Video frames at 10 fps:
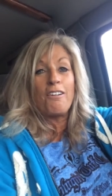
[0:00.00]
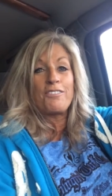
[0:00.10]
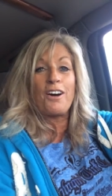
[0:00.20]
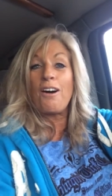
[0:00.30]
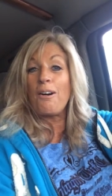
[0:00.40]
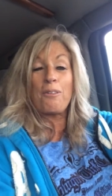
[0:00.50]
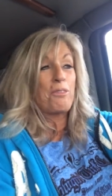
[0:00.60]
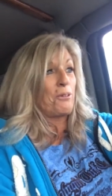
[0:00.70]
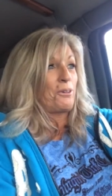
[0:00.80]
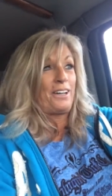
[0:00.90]
off all
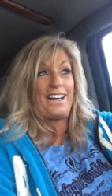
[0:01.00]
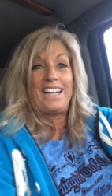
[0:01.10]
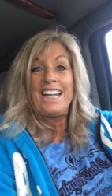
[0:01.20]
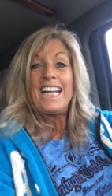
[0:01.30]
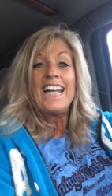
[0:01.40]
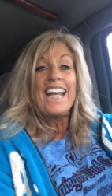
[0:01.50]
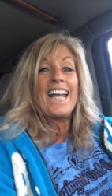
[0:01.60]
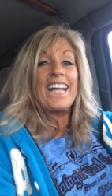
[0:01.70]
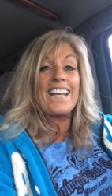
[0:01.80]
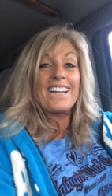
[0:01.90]
three.
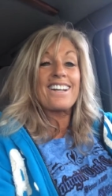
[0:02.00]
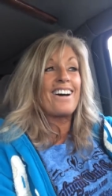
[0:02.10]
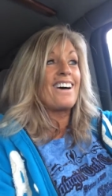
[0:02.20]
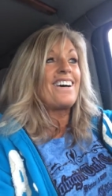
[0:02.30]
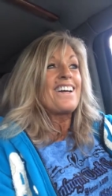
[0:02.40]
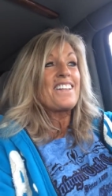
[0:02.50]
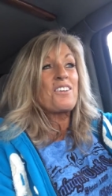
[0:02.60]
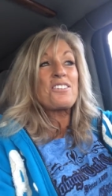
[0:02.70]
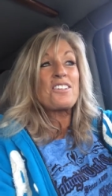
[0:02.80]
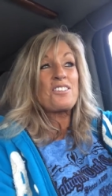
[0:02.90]
And uh,
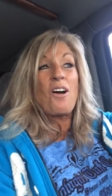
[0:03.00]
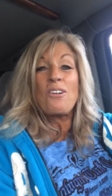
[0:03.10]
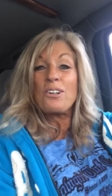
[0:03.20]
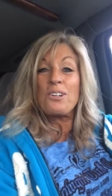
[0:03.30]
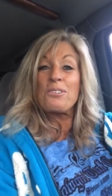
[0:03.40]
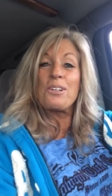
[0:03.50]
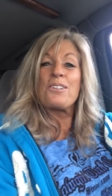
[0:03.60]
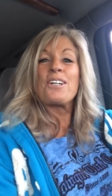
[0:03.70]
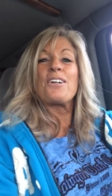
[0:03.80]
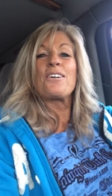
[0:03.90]
there was this all-girl
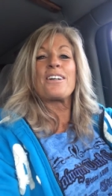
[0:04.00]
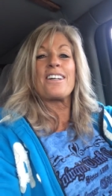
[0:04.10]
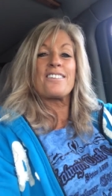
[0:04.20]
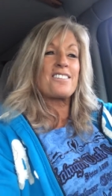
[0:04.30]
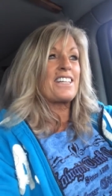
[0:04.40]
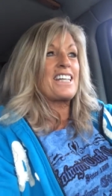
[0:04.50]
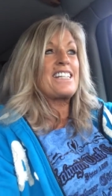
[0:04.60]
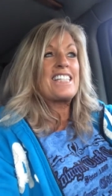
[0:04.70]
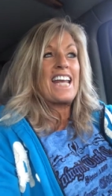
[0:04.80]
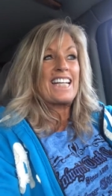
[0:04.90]
rodeo in
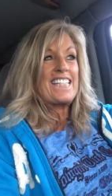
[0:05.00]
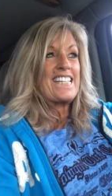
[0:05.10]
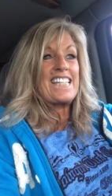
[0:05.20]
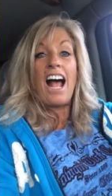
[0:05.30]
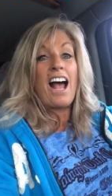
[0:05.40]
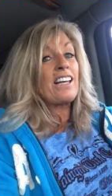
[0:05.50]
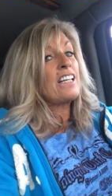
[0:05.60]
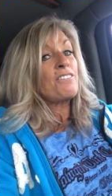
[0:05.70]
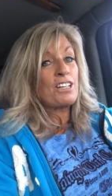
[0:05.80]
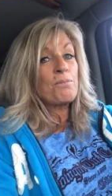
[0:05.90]
Seguin, Texas. I
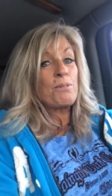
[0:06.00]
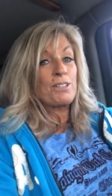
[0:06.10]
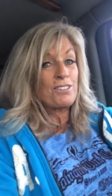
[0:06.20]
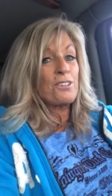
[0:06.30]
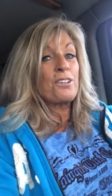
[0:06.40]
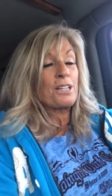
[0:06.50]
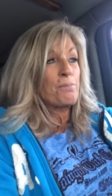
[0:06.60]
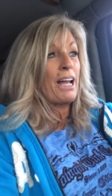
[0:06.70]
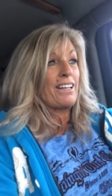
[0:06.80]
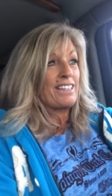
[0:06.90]
lived in Missouri
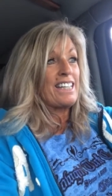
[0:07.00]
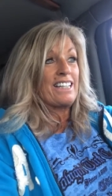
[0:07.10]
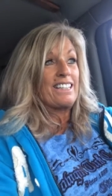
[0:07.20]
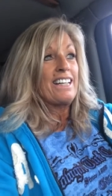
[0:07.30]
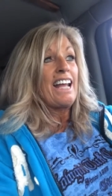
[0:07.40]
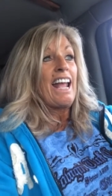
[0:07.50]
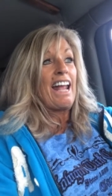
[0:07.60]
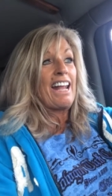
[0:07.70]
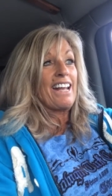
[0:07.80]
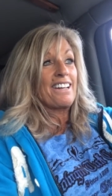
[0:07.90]
back then,
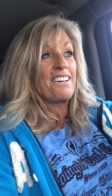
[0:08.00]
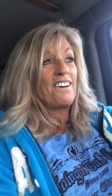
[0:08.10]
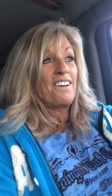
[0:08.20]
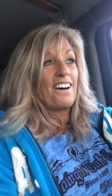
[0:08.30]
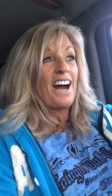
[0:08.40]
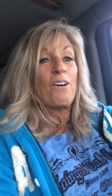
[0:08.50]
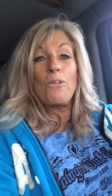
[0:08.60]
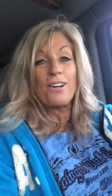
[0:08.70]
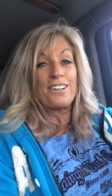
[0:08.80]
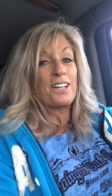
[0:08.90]
and uh, I
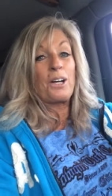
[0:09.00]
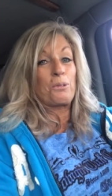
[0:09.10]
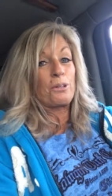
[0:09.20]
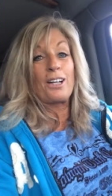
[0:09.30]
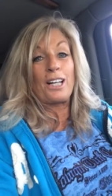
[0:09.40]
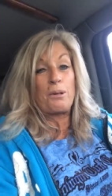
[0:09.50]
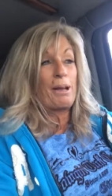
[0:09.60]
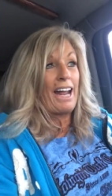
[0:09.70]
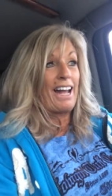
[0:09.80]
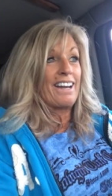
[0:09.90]
wanted to go really
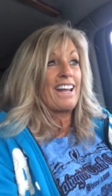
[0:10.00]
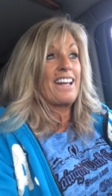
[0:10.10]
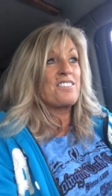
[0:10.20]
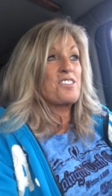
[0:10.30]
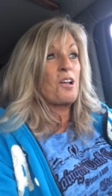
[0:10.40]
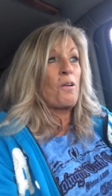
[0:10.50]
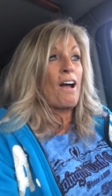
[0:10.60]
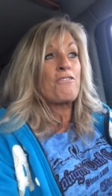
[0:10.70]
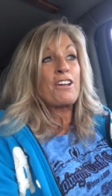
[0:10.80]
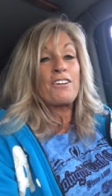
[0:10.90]
bad. And so
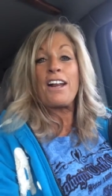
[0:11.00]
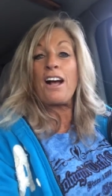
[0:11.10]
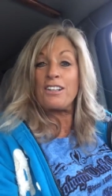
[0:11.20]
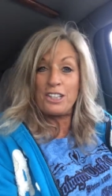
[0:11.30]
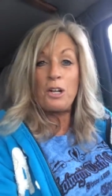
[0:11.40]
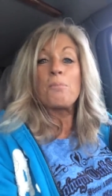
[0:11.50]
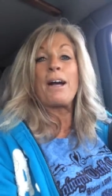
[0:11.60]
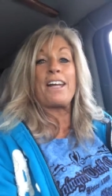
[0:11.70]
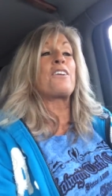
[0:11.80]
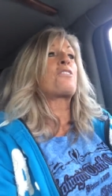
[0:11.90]
I figured out, you know,
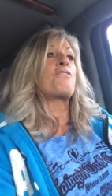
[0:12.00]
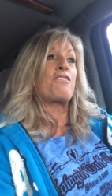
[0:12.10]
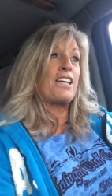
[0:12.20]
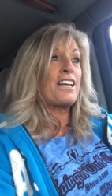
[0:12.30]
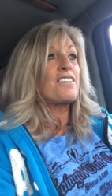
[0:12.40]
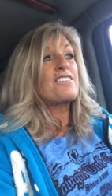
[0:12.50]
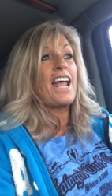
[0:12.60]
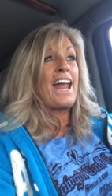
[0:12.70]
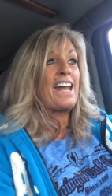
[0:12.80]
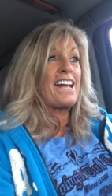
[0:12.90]
my entry fees
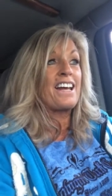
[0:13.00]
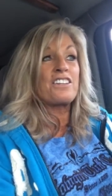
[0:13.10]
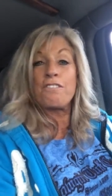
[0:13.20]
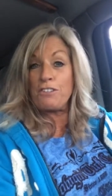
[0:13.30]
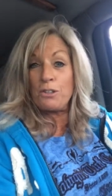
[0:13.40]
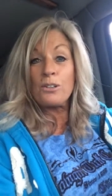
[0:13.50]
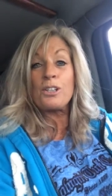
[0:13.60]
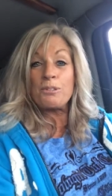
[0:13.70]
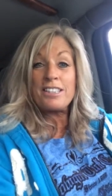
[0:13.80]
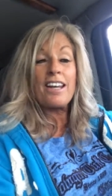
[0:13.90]
and the fuel
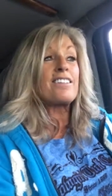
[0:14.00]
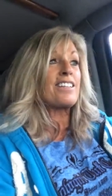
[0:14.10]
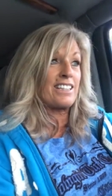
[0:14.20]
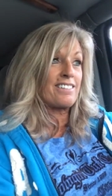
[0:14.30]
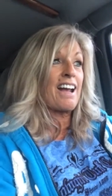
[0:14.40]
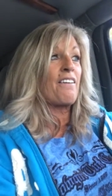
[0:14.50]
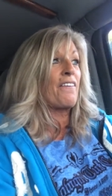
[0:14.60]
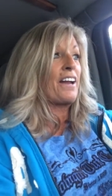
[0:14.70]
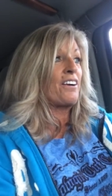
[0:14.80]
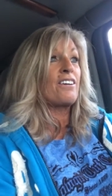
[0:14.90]
it would take to get
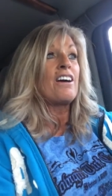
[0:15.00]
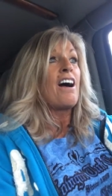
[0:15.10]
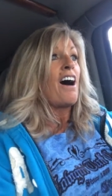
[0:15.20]
down there,